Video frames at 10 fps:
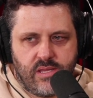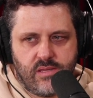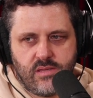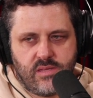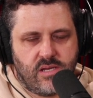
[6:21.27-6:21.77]

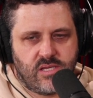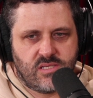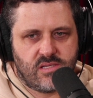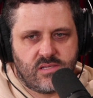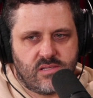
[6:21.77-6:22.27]
and that
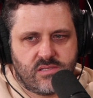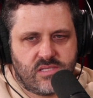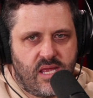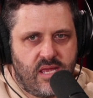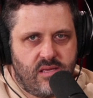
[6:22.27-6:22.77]
doesn't
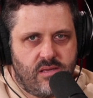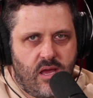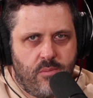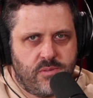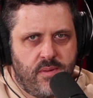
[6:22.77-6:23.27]
say
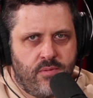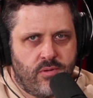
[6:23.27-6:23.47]
how much people